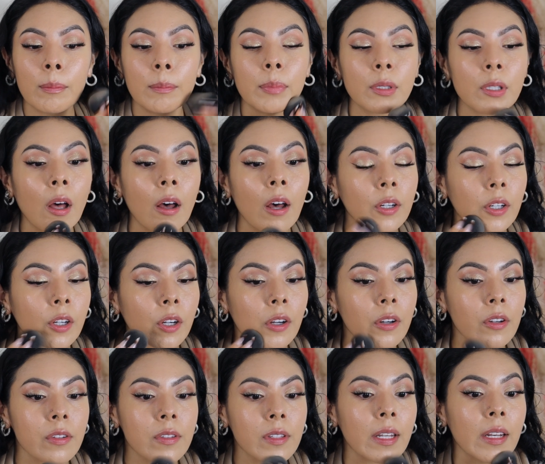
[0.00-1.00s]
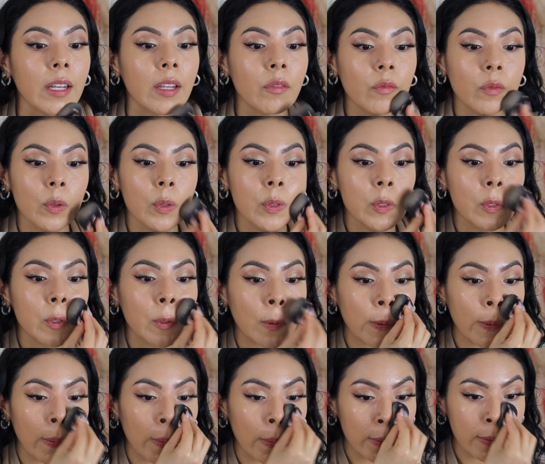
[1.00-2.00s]
bloggers and
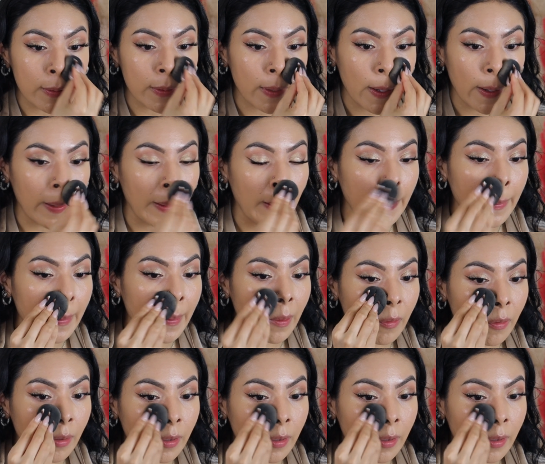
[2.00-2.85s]
influencers and